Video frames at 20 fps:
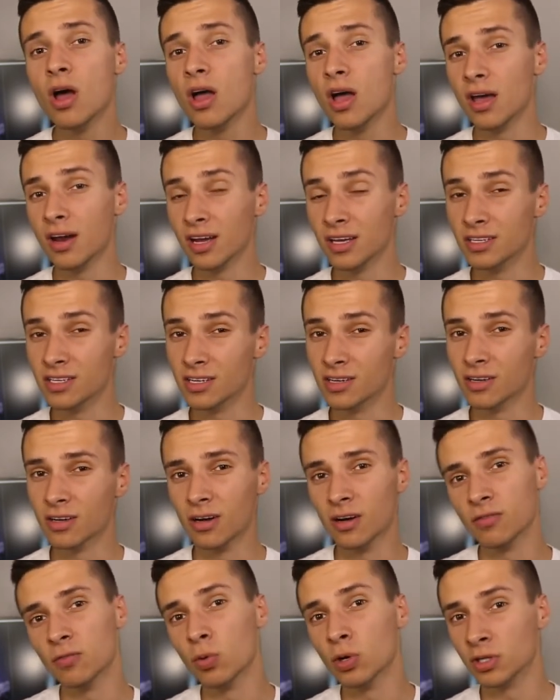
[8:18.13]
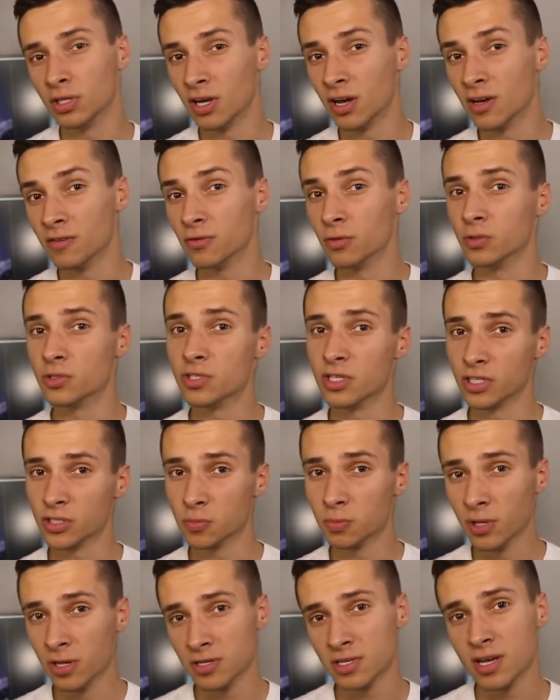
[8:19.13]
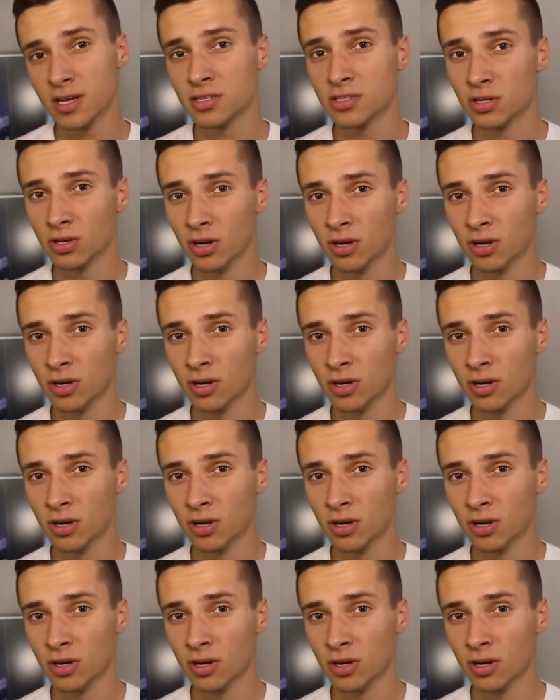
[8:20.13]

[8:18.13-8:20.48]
an idea of what the iPhone 6 Plus has to